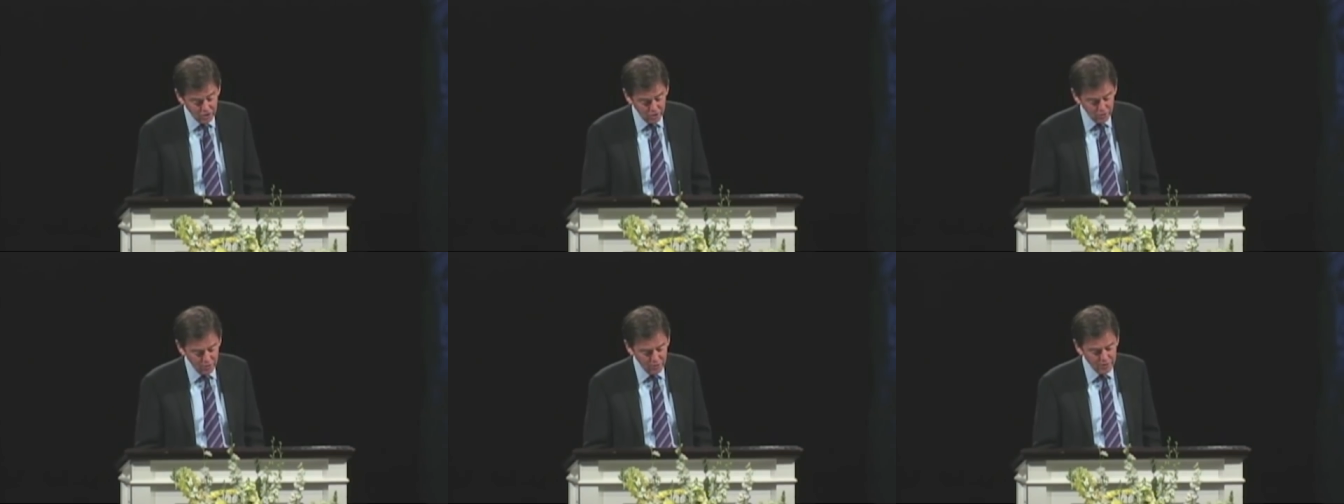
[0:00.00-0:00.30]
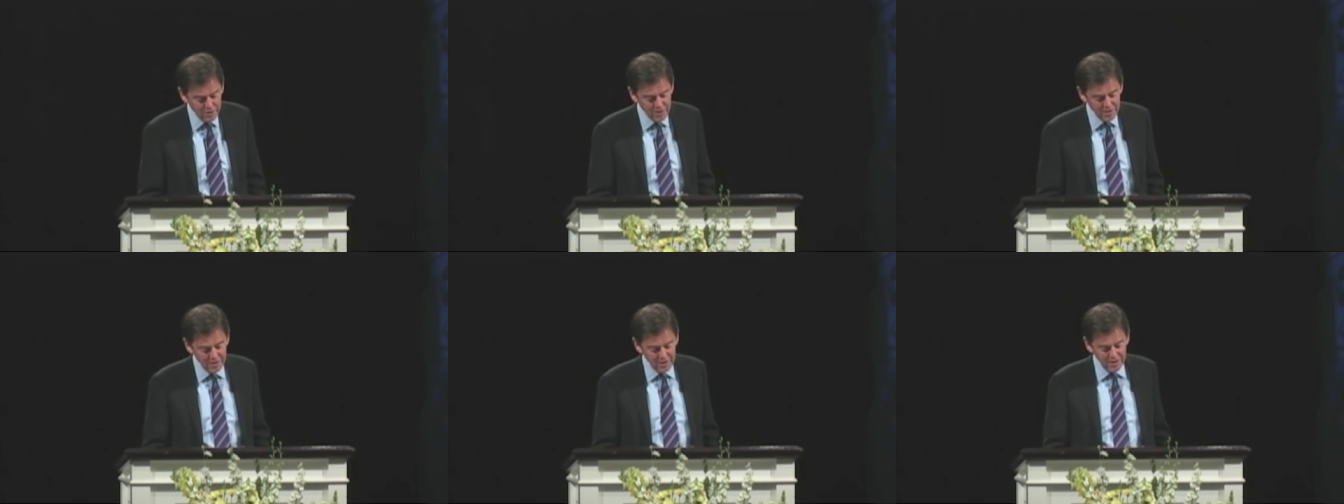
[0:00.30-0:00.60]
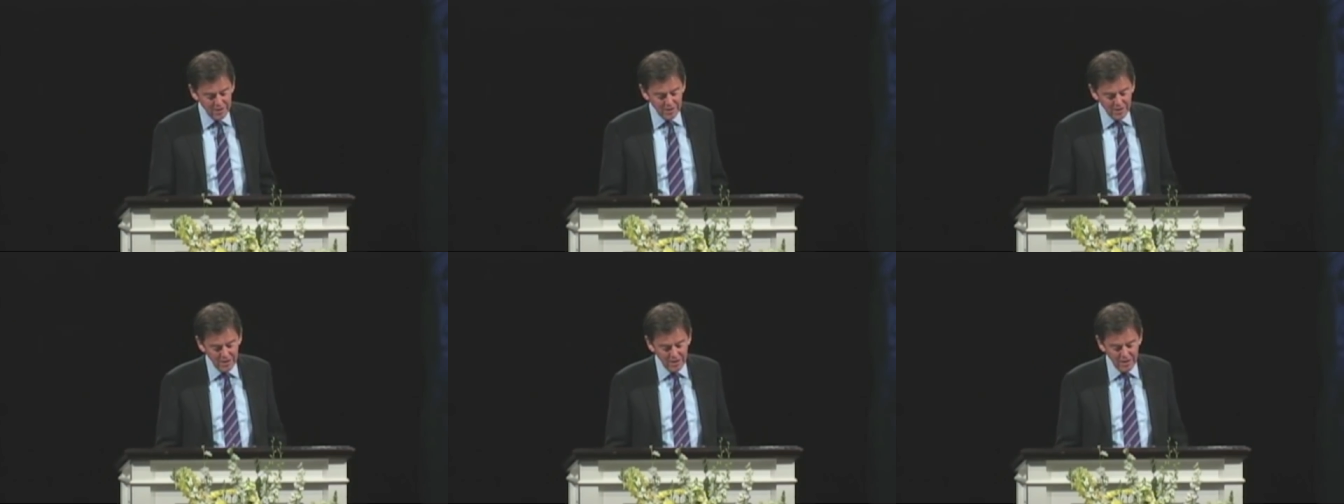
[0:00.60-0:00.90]
Jude.
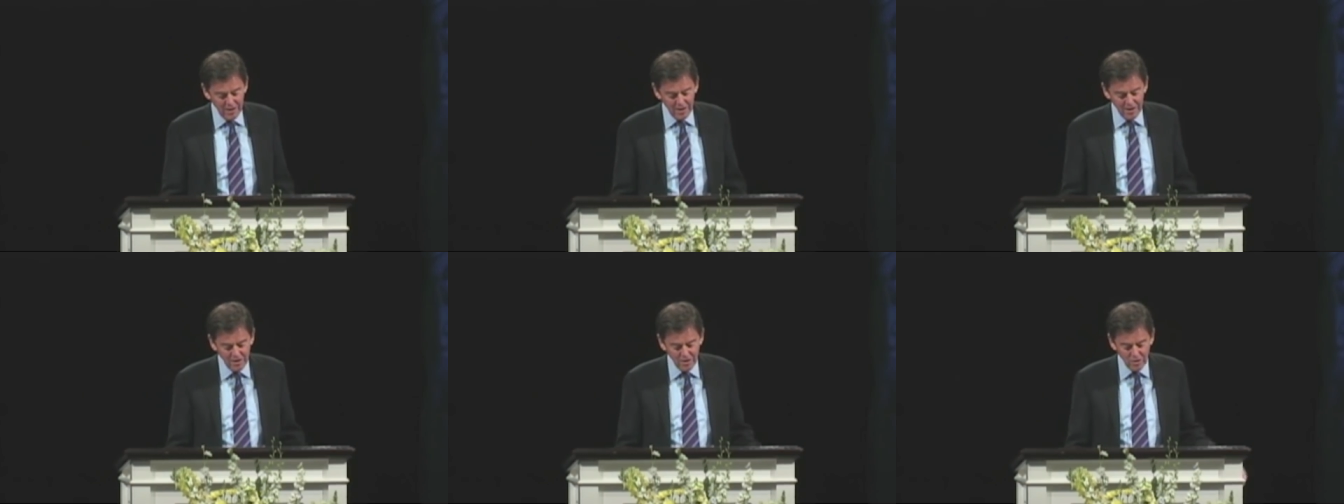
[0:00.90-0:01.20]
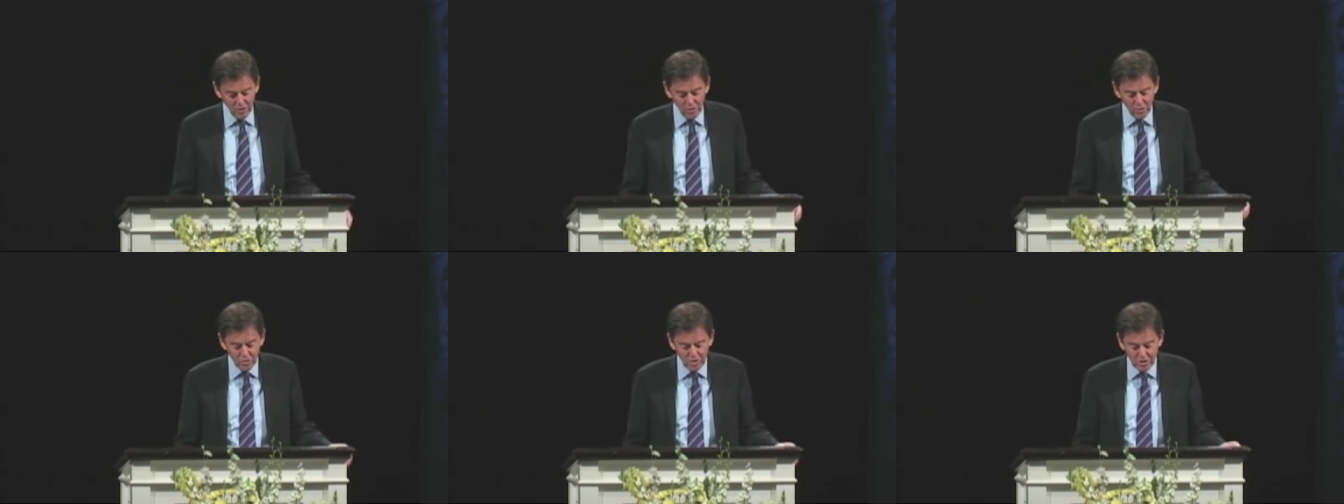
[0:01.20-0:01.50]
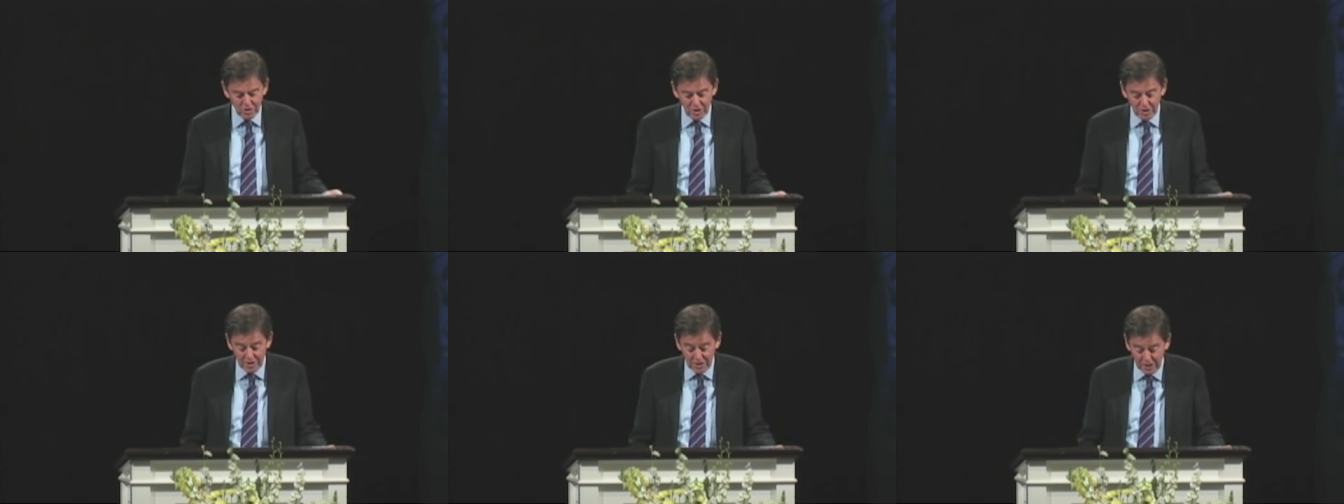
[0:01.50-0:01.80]
He
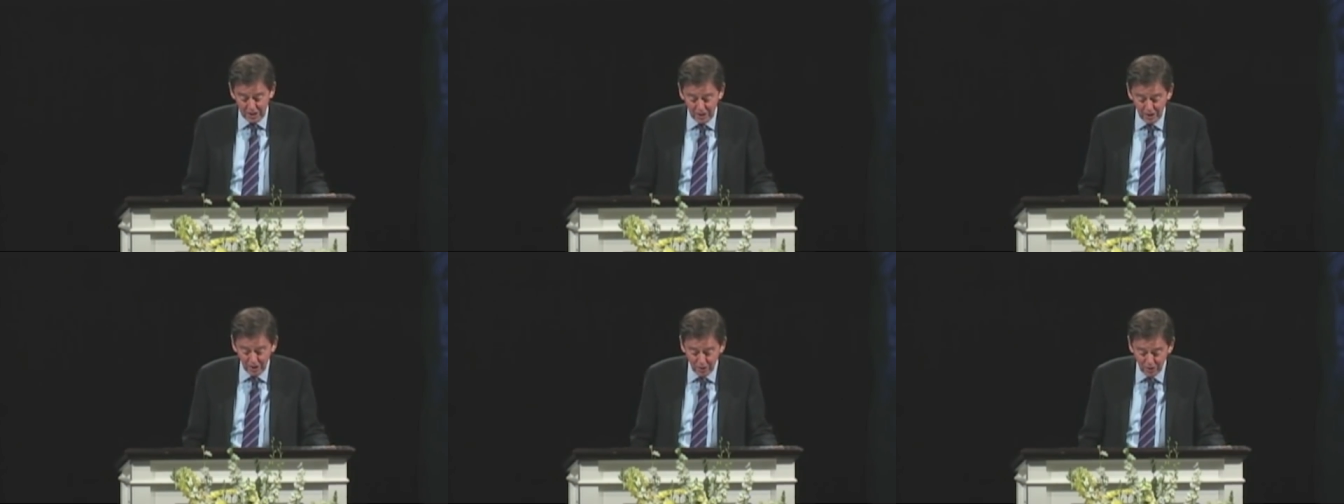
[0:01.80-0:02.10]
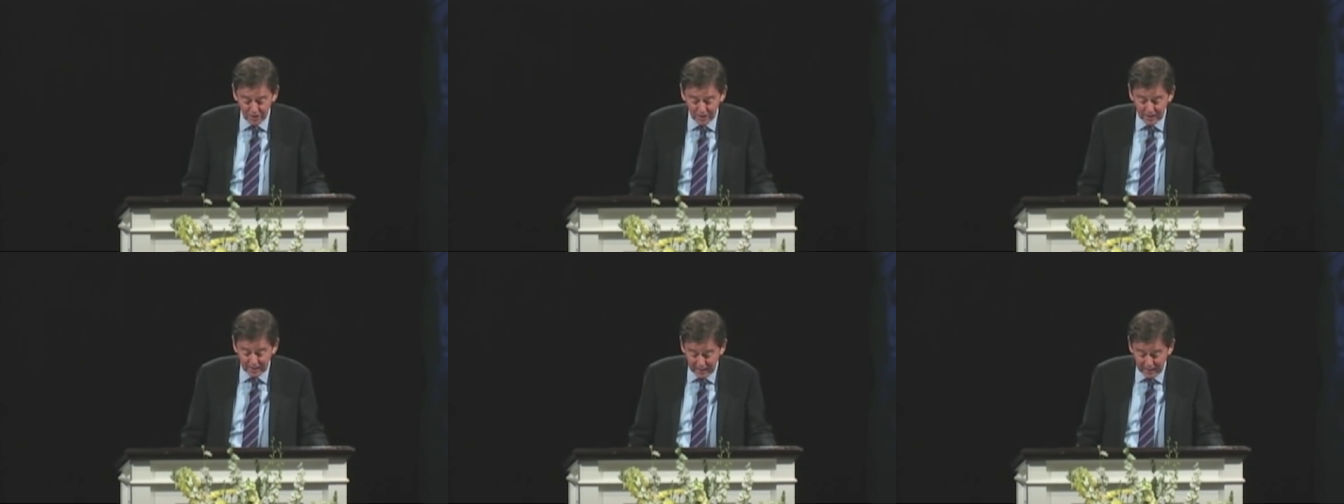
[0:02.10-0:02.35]
uses it here,